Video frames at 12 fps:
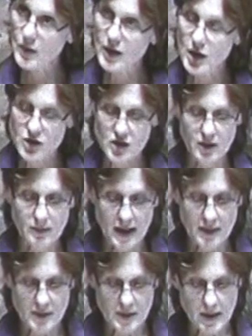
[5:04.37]
it goes on,
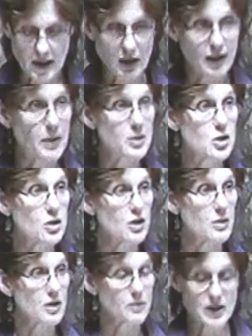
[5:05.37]
Madam Speaker, and I'm sure
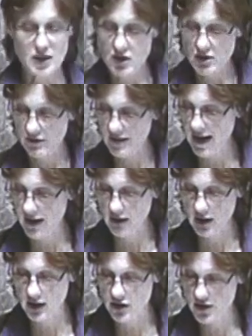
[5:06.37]
that the Minister for
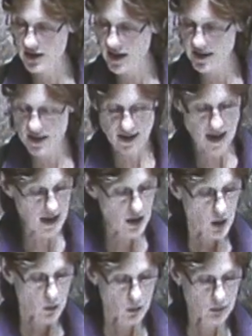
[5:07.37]
Agriculture, as I say,
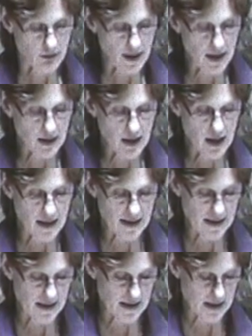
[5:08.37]
will recognise
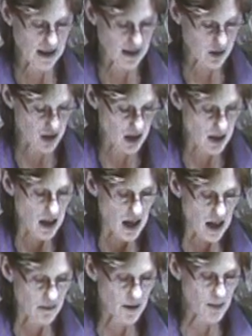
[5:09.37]
this. And
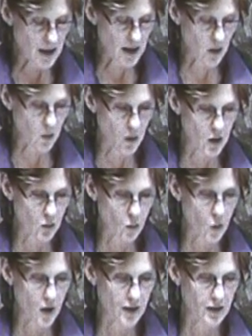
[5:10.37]
if I might quote
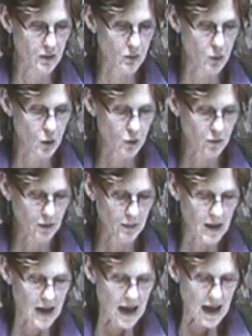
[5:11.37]
one more from
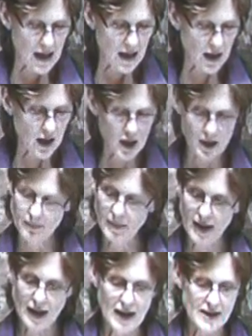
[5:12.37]

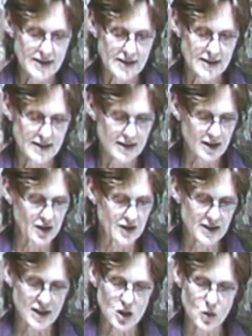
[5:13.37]
his
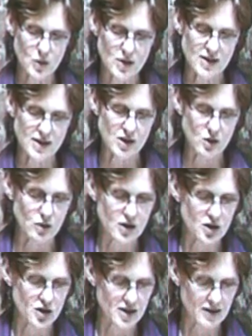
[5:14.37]
constituency, School
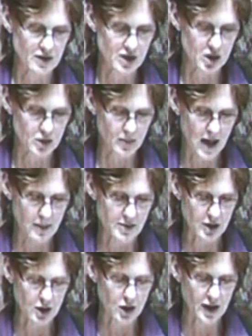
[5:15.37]
District 72, perhaps
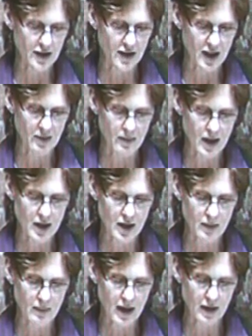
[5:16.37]
a colleague that he may
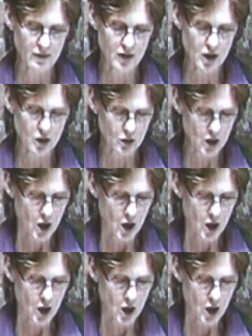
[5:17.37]
have known,